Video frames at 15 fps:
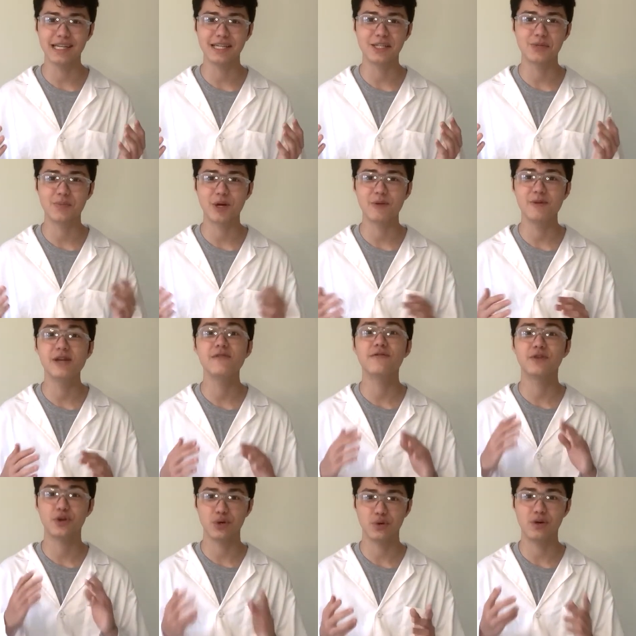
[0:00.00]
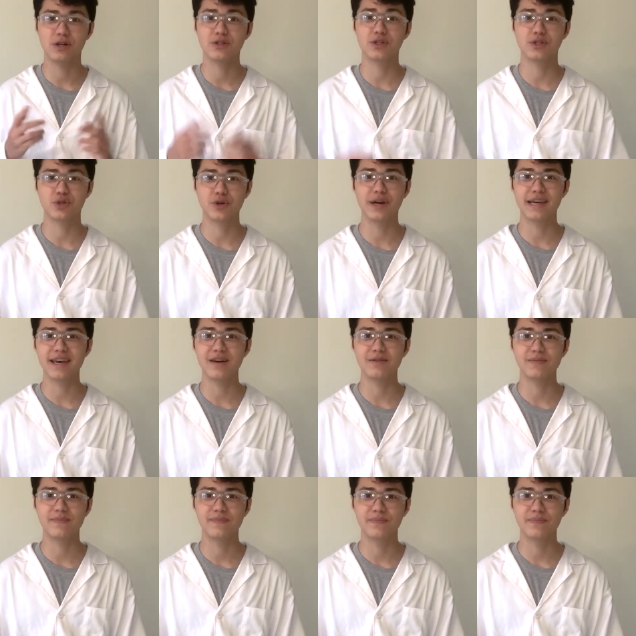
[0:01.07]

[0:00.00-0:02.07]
experiment for you all to try out.